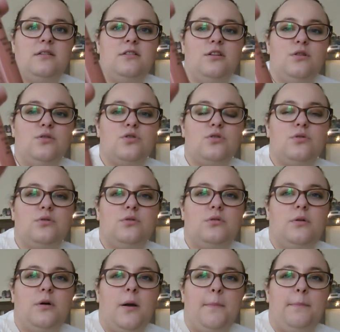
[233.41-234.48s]

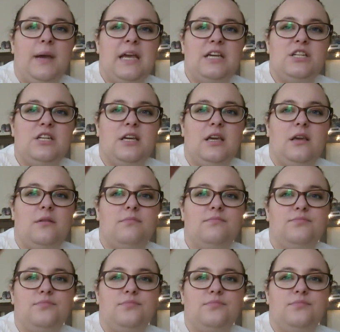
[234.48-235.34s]
neutral beigey